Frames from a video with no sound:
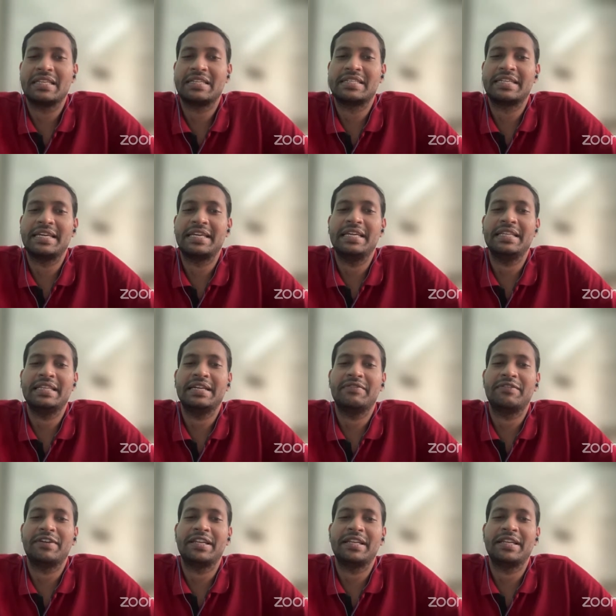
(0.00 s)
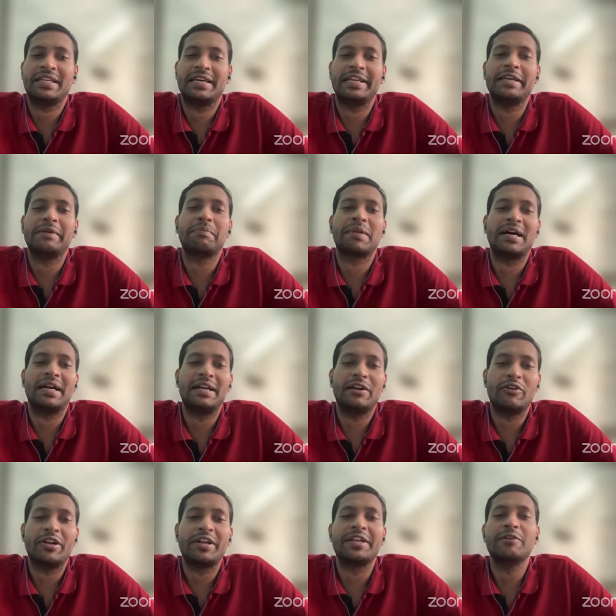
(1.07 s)
saying that when an
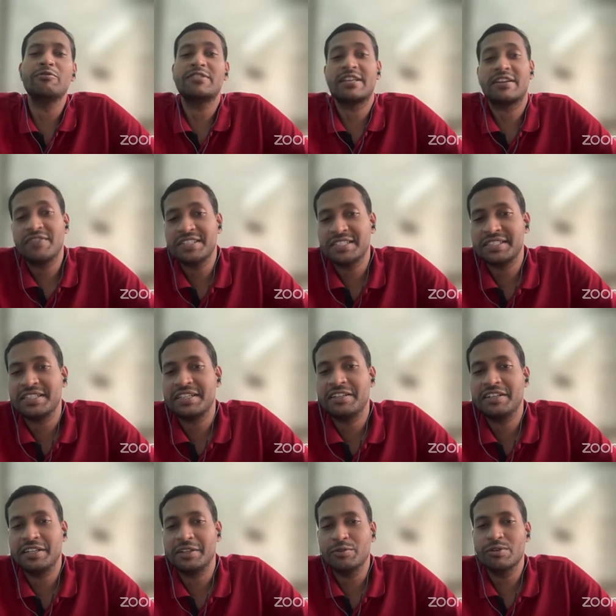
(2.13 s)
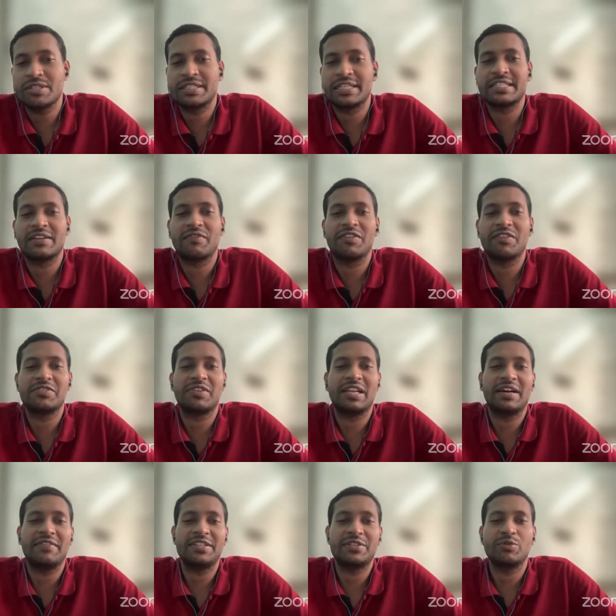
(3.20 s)
implant or a new surface is introduced, the surface
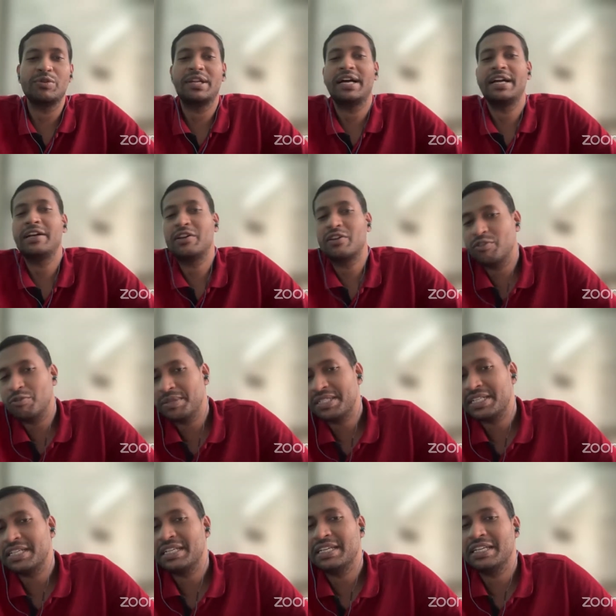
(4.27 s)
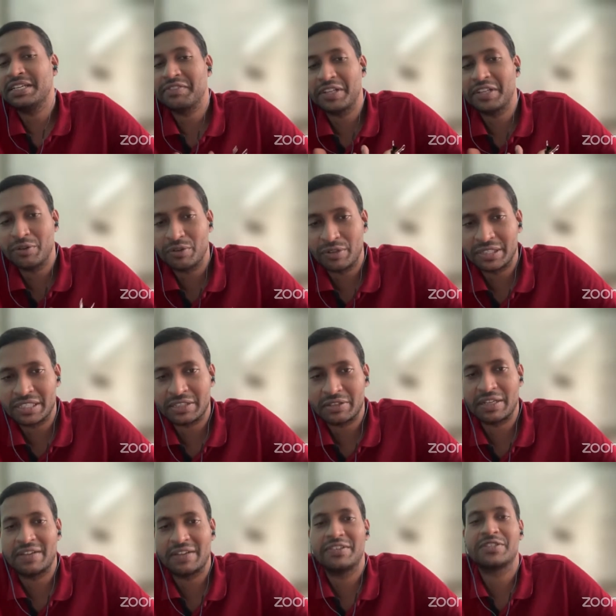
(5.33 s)
will have its own hydrophobicity, will
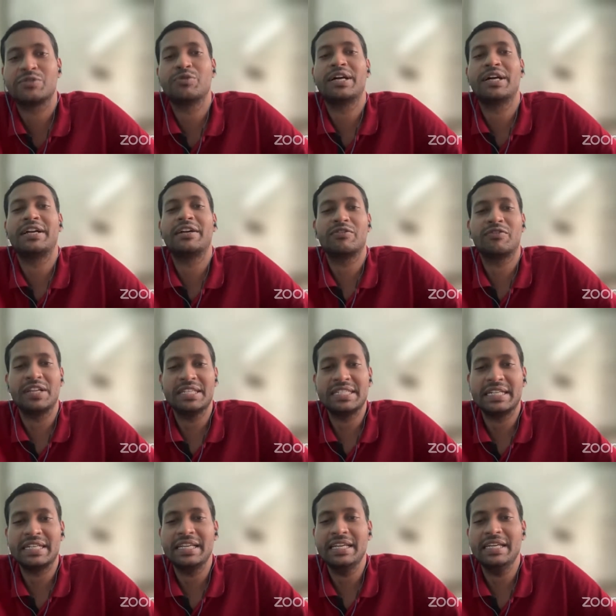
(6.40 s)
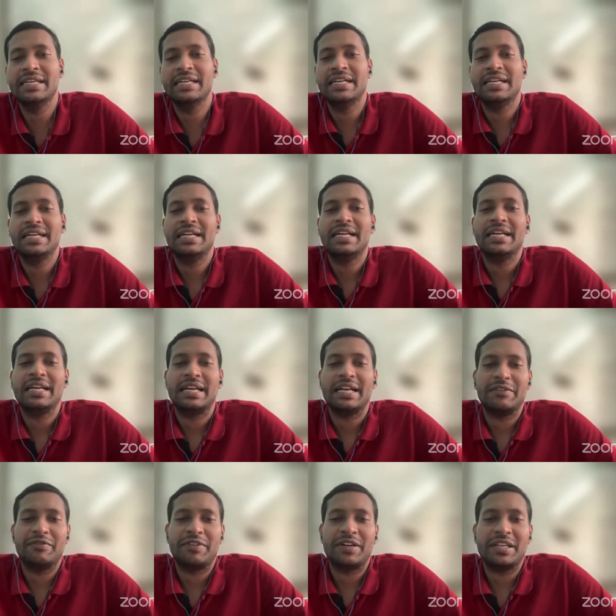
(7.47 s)
have its own hydrophilicity.
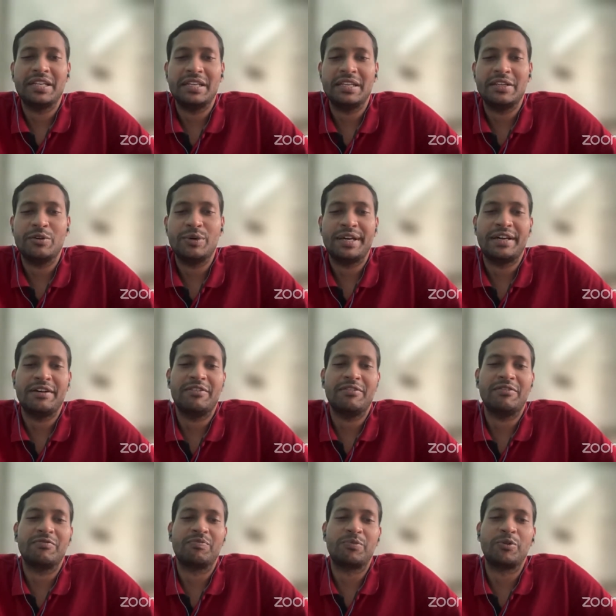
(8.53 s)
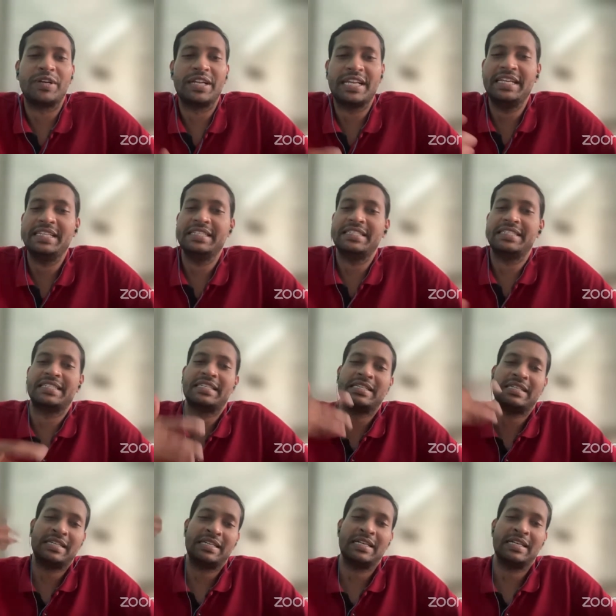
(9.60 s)
And when you have proteins